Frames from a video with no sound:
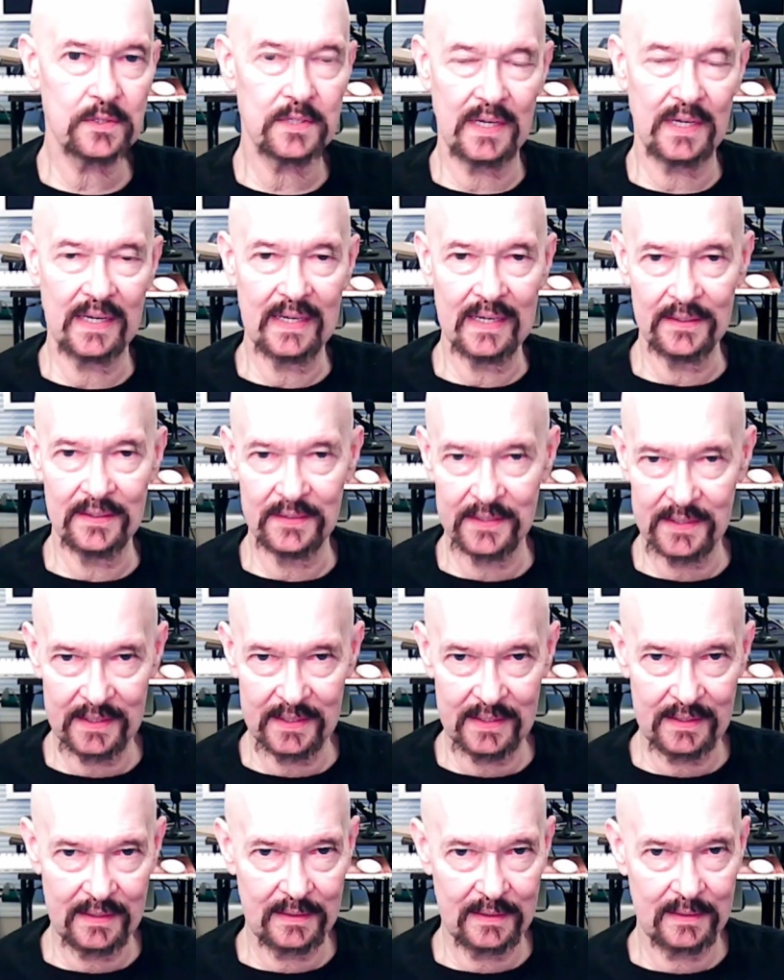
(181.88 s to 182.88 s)
and the
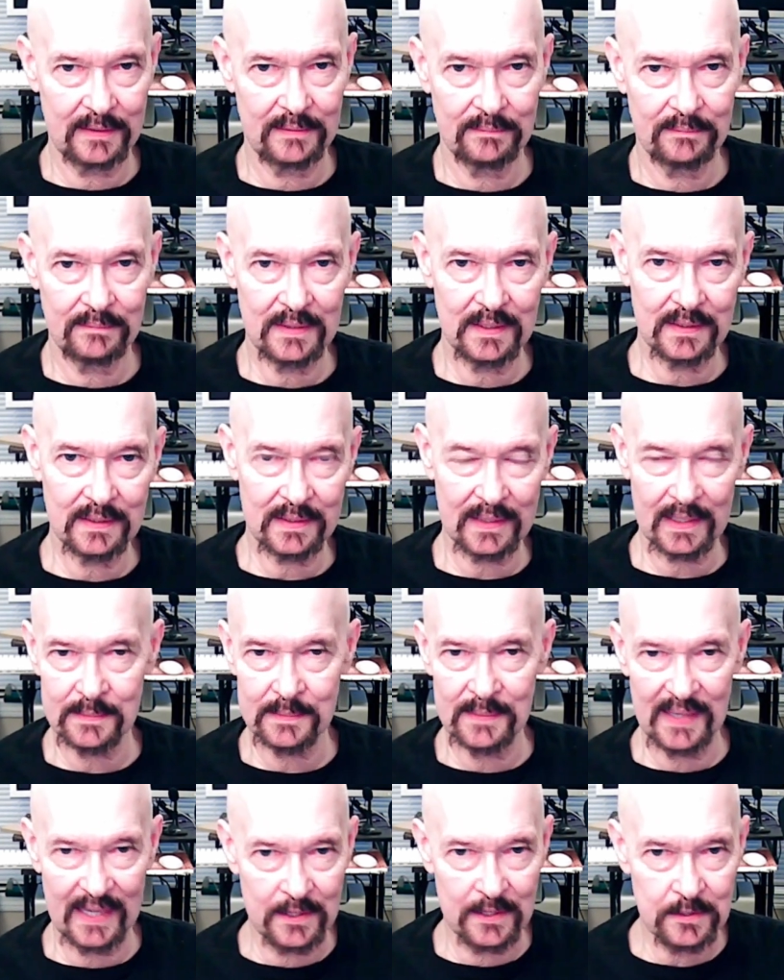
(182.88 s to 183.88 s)
uh,
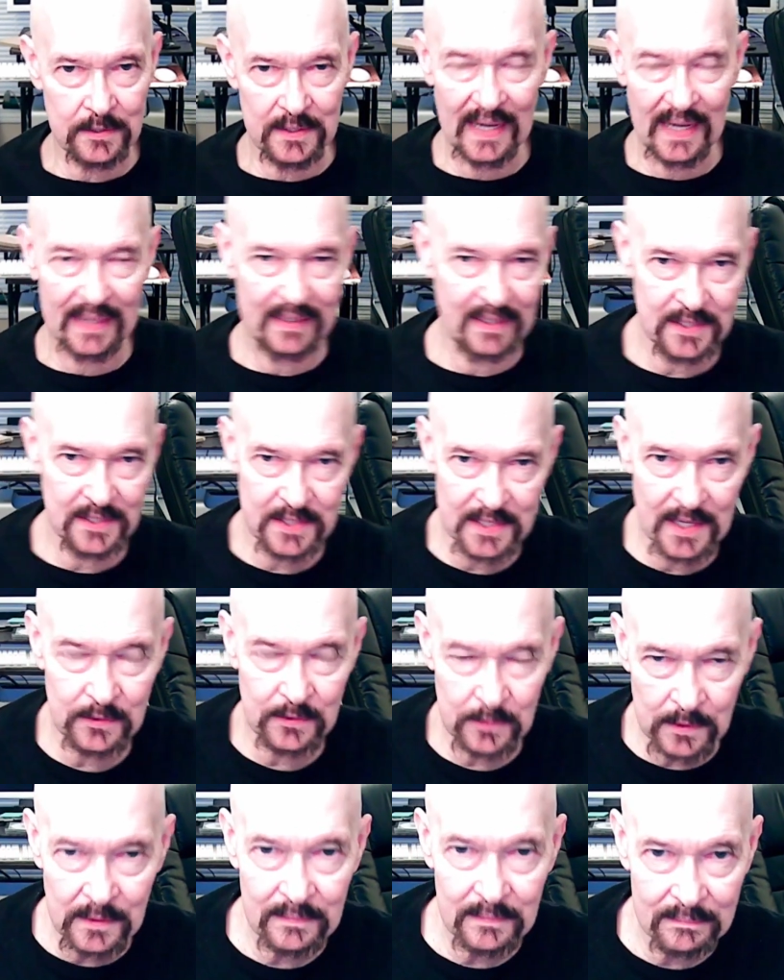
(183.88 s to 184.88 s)
Gigabit Ethernet,
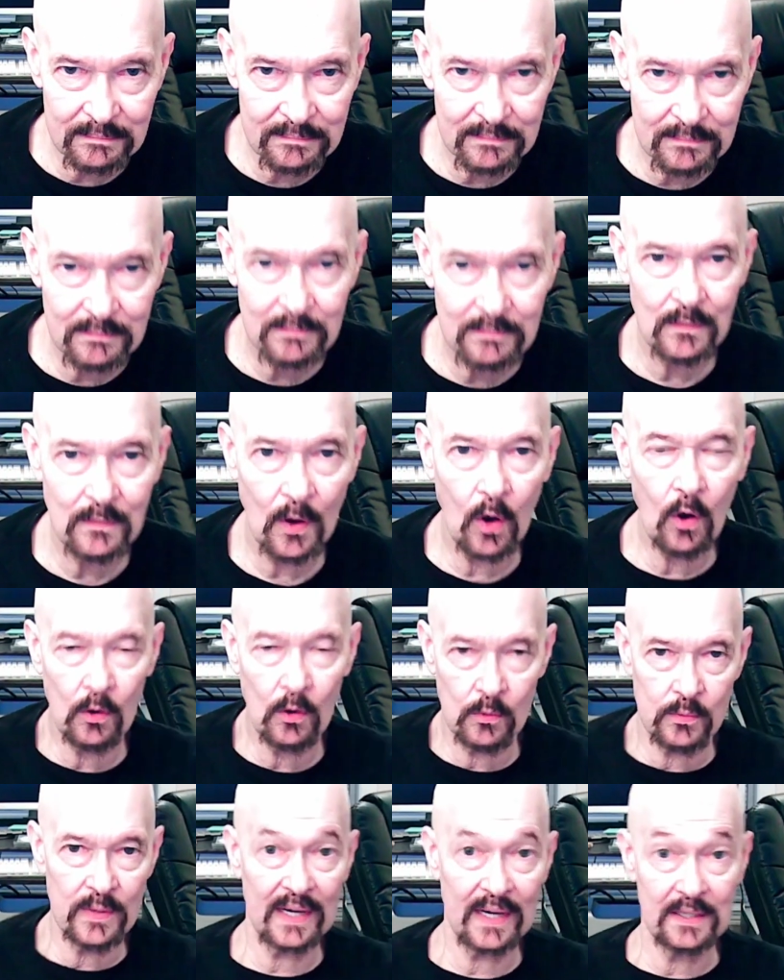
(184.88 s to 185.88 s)
etc., all
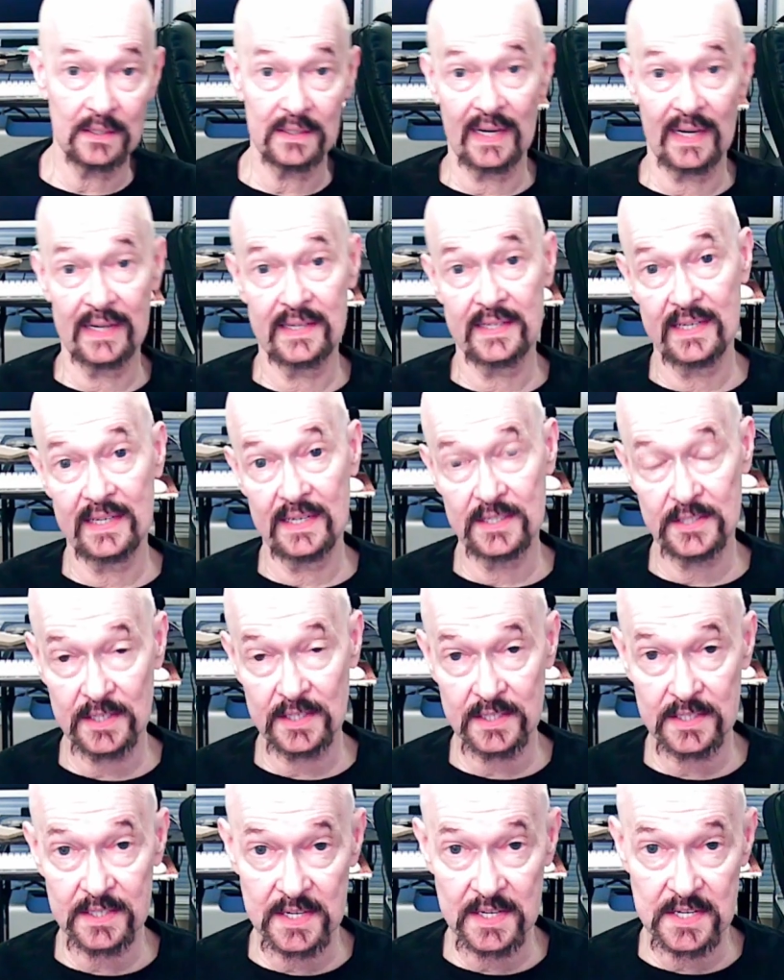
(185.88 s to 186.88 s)
ran on ATA
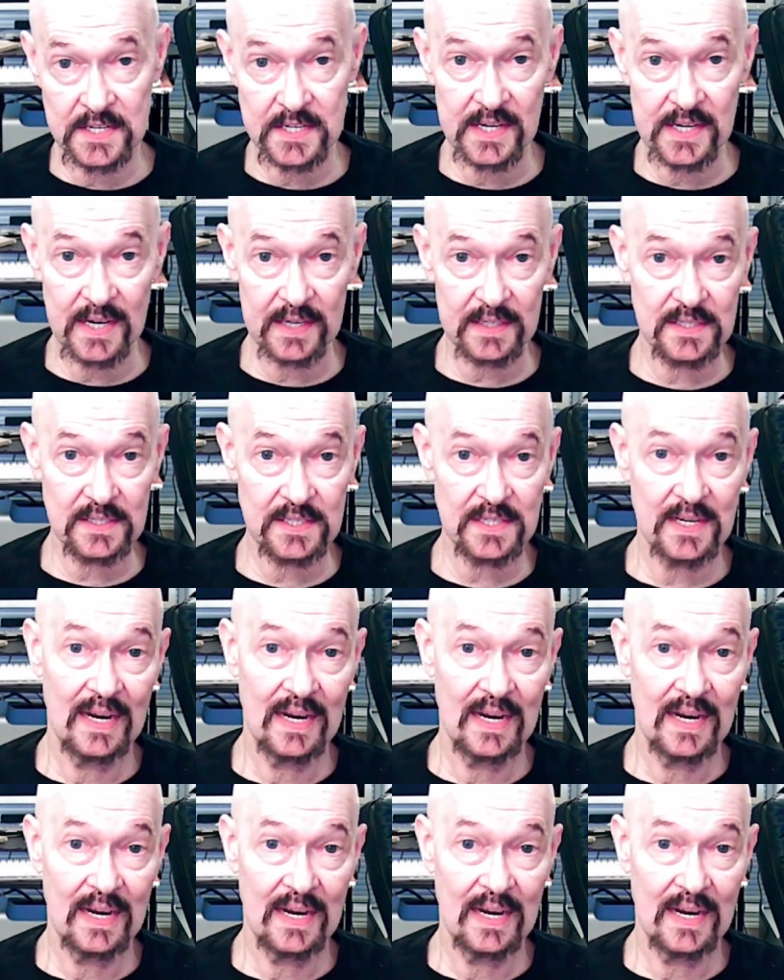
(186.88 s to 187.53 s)
66.